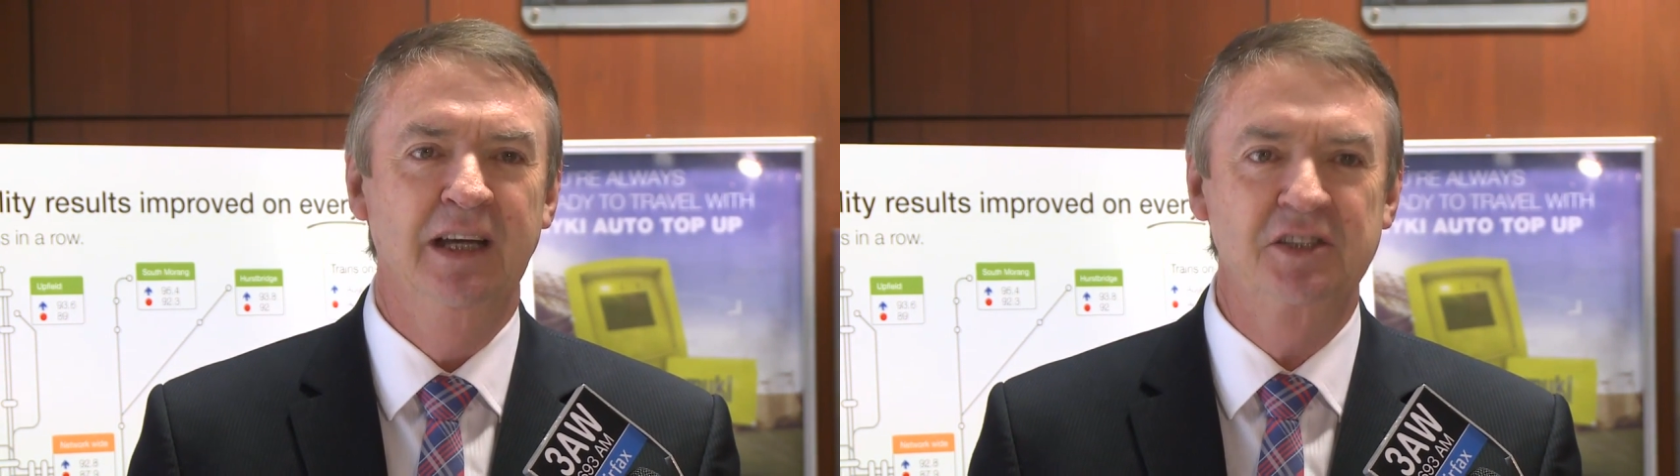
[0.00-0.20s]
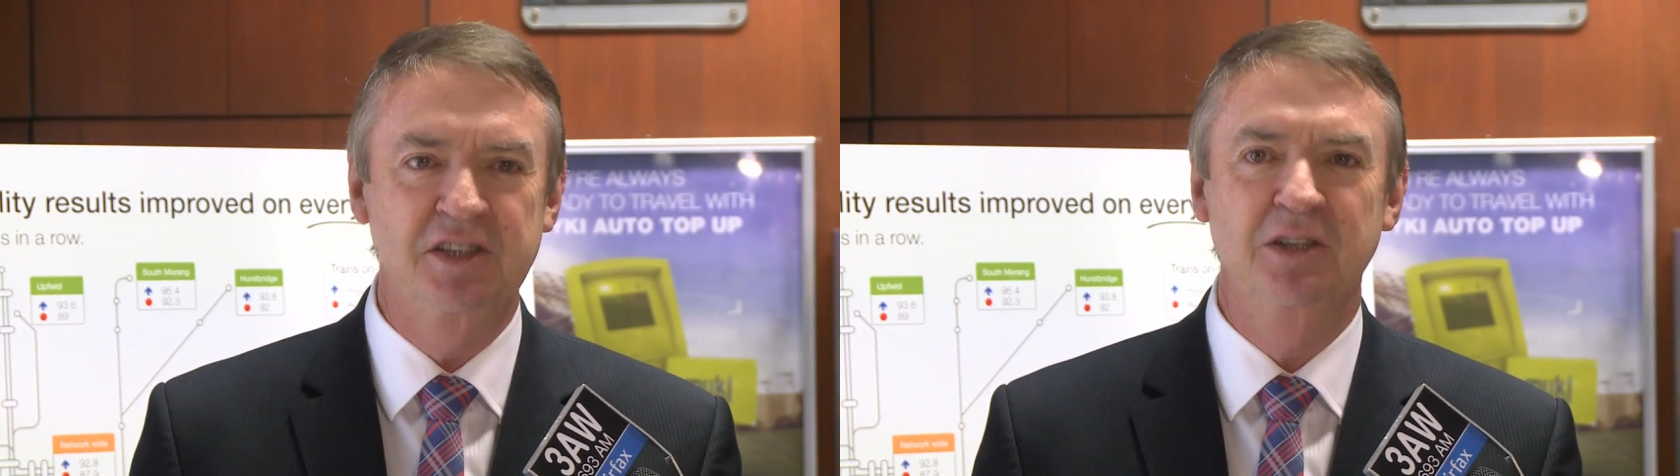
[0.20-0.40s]

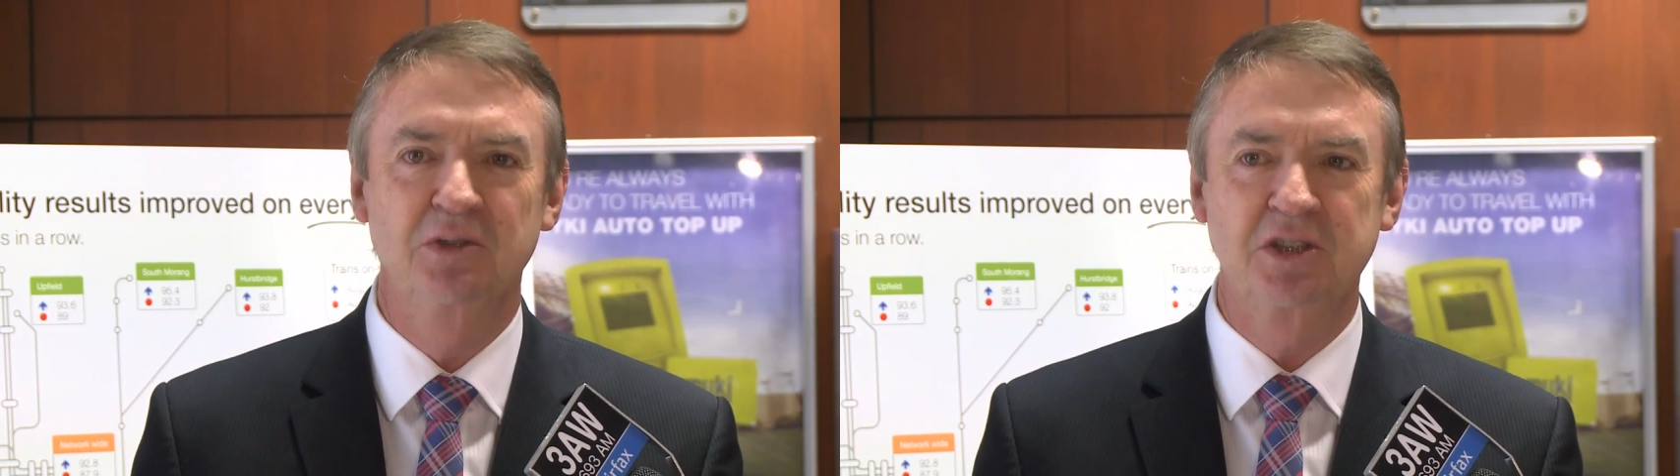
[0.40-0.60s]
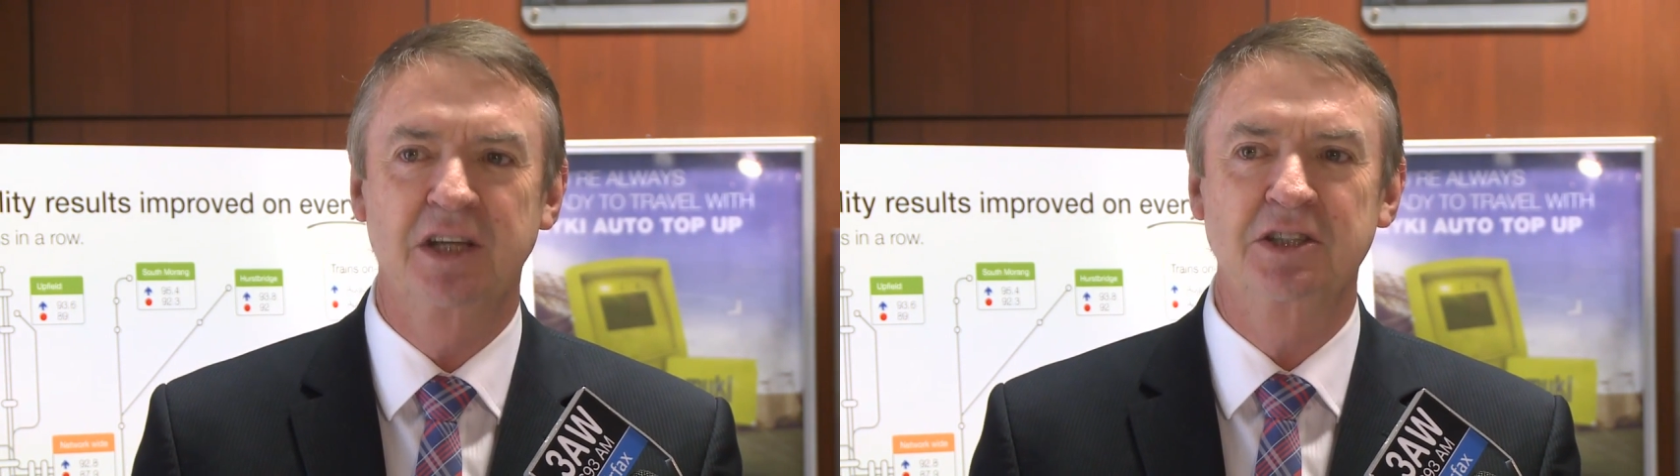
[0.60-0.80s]
a
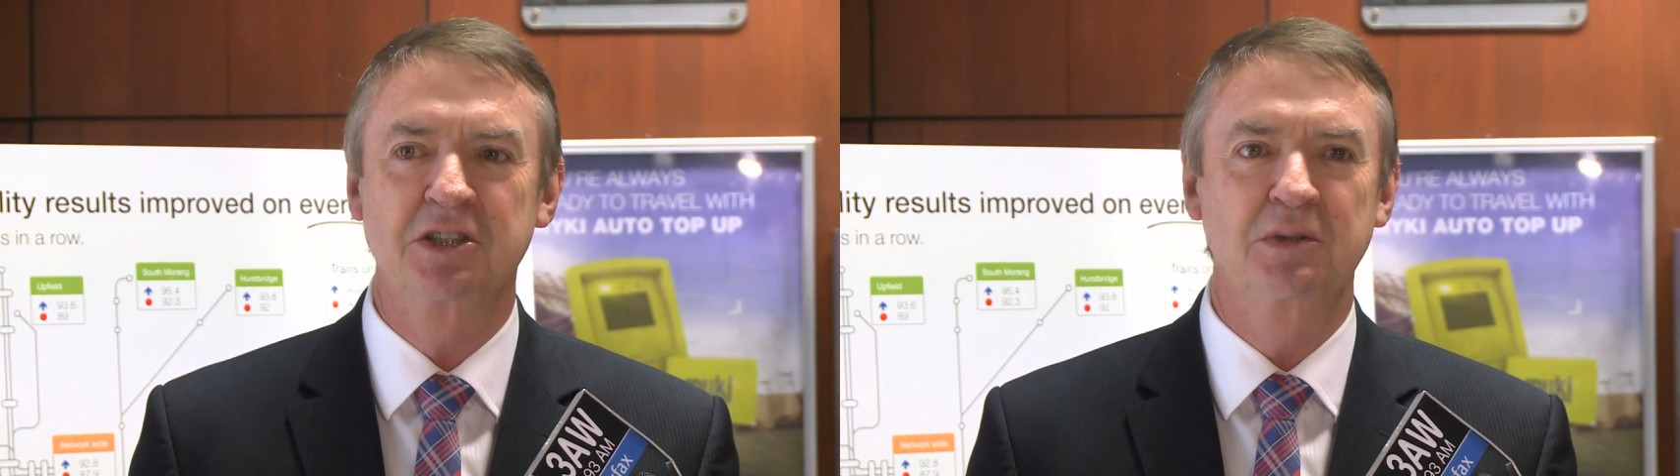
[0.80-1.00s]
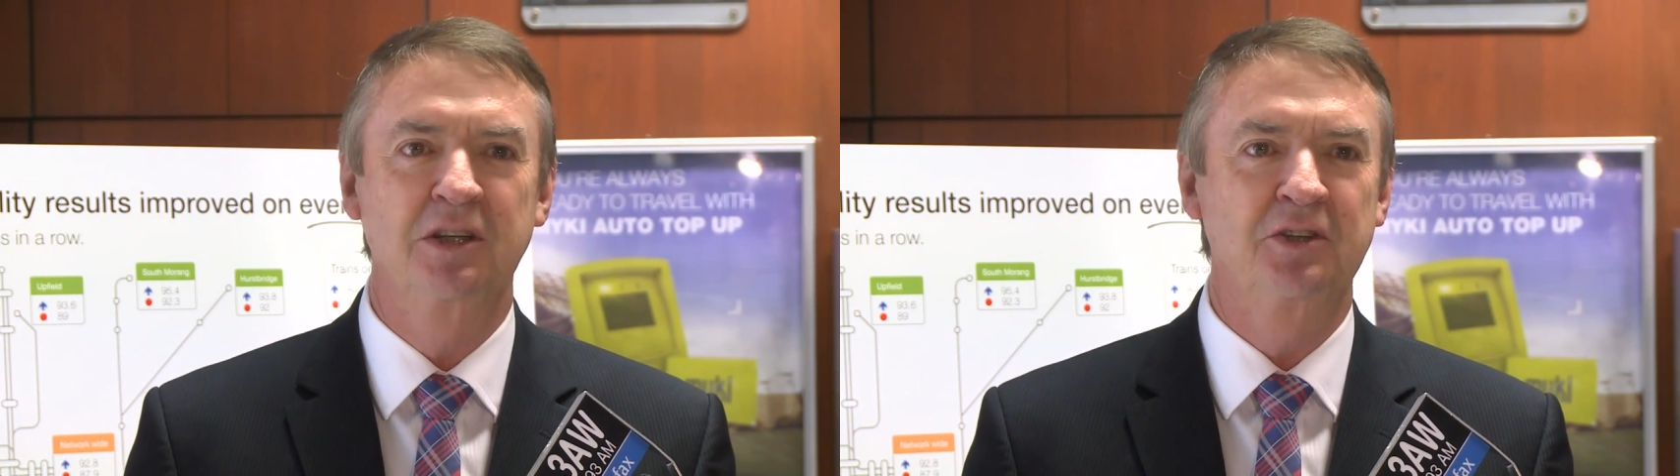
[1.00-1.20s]
single
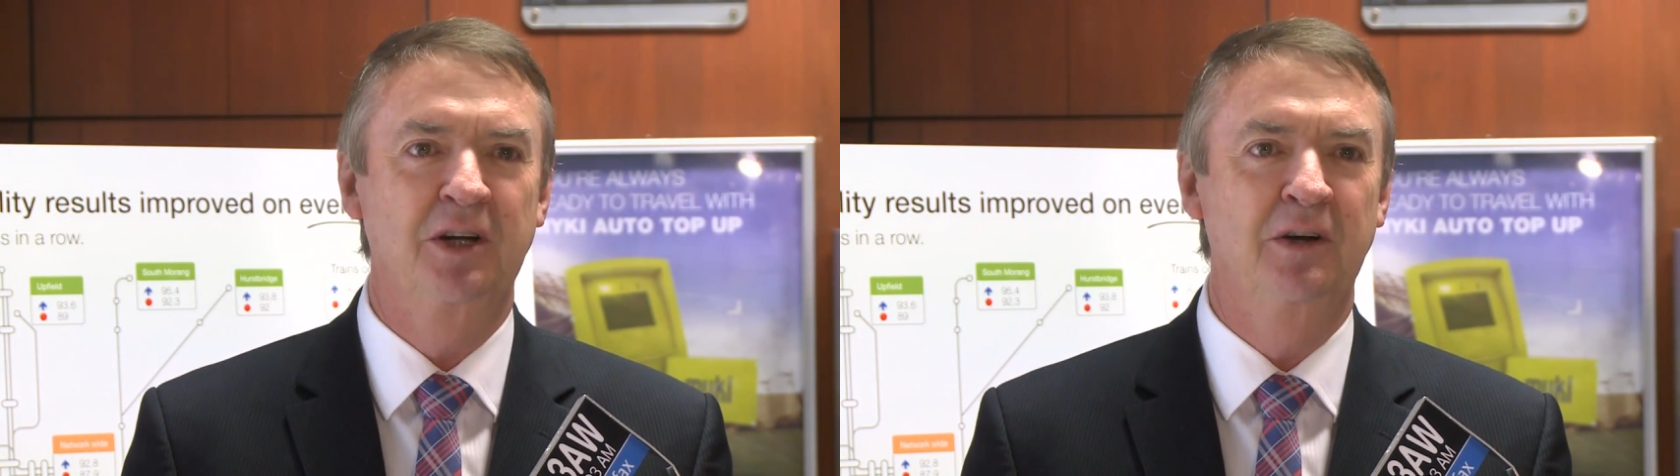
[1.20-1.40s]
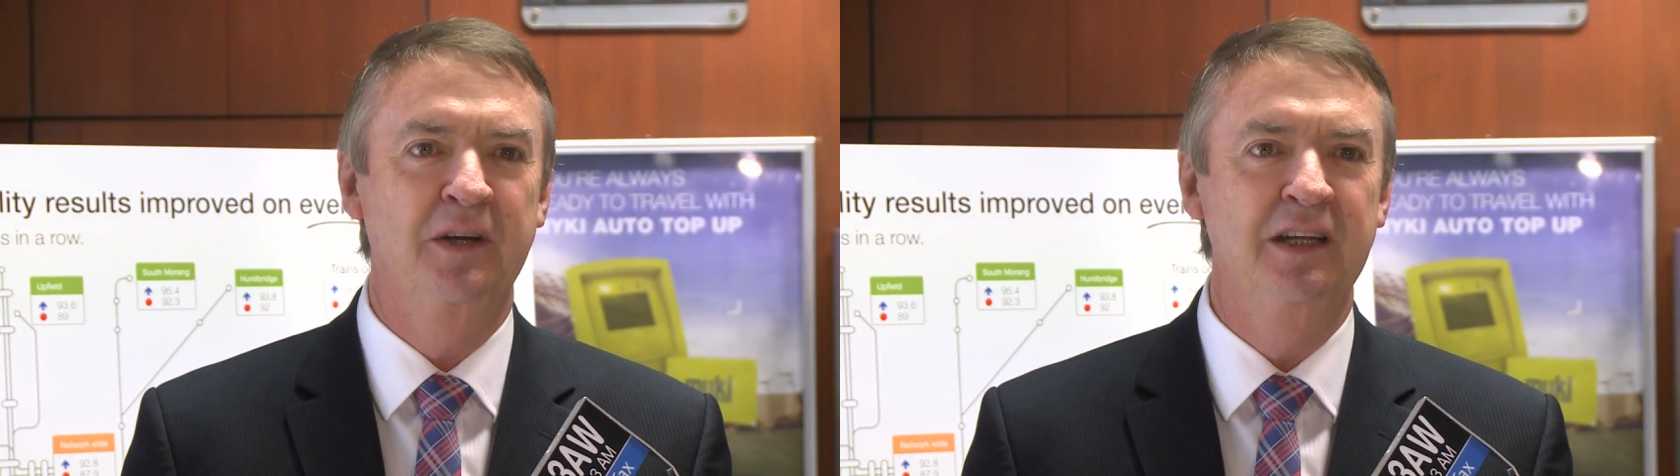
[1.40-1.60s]
statutory
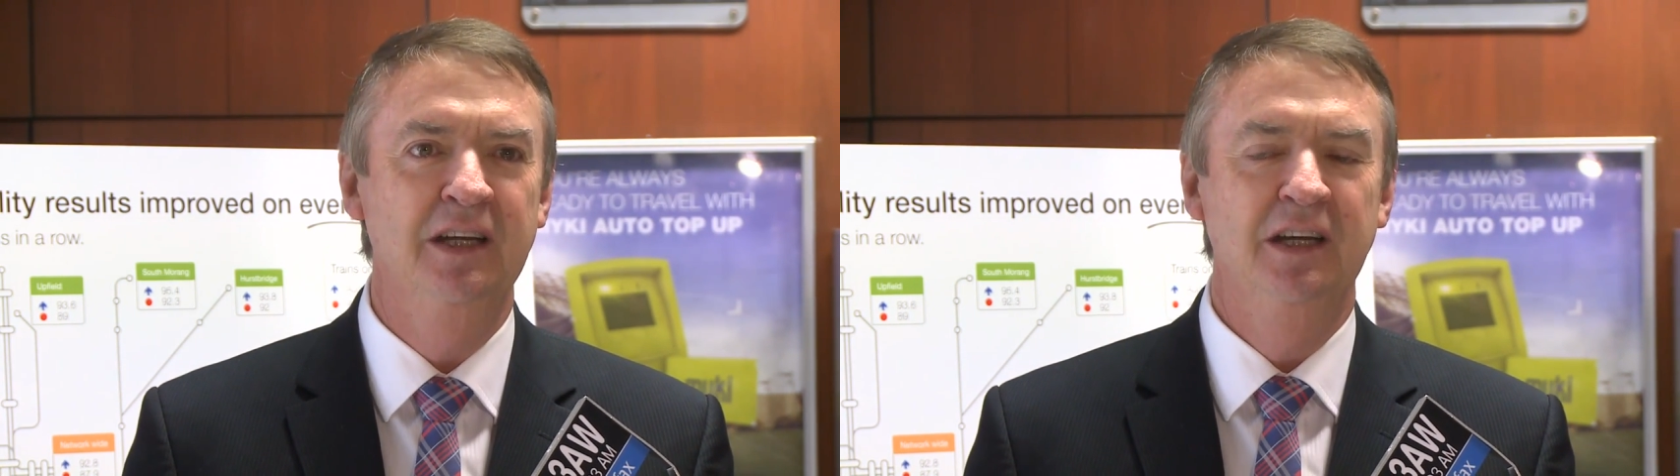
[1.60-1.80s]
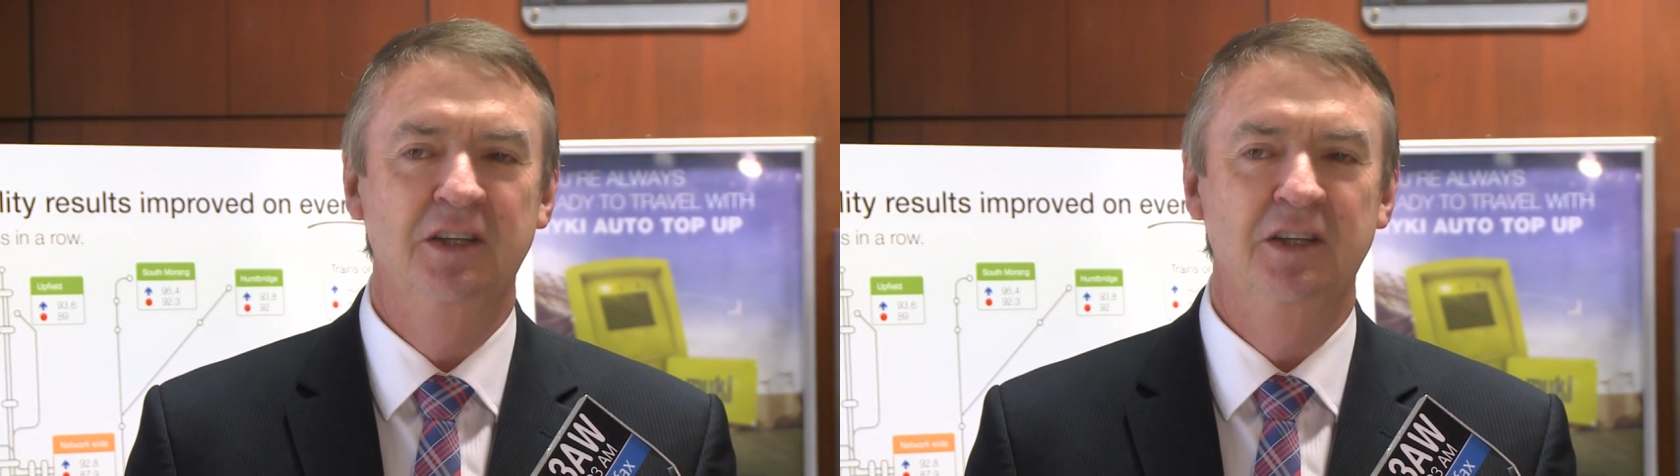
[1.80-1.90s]
authority